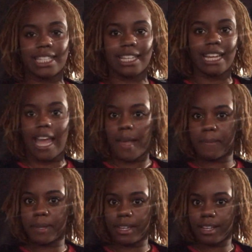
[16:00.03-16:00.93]
gonna
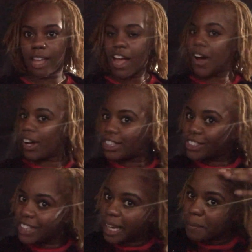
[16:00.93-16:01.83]
happen.
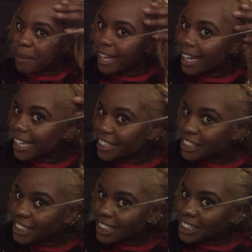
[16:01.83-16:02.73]
Also, like, my
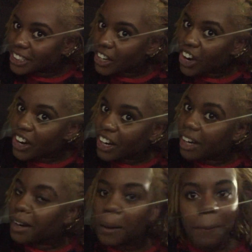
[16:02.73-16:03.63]
edges
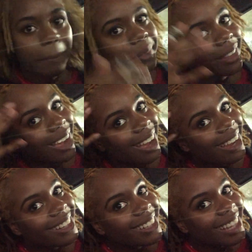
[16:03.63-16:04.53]
are
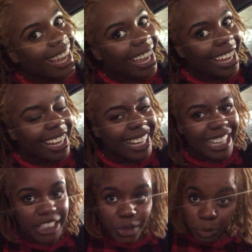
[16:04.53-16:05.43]
blonde, and
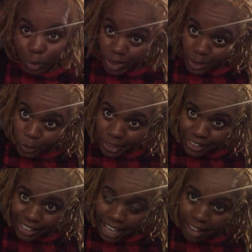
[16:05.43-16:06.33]
it's really
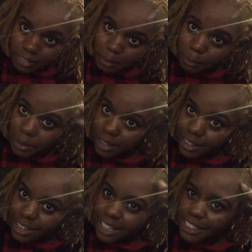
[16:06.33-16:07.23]
weird having
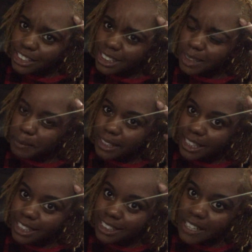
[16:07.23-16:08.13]
blonde edges
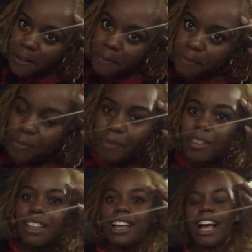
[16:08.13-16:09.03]
because,
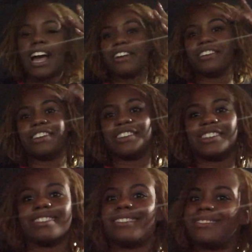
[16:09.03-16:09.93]
I don't know,
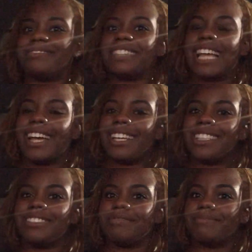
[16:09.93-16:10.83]

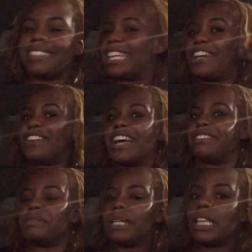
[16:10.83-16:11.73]
like, they don't have
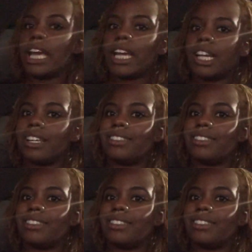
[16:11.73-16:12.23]
to be laid.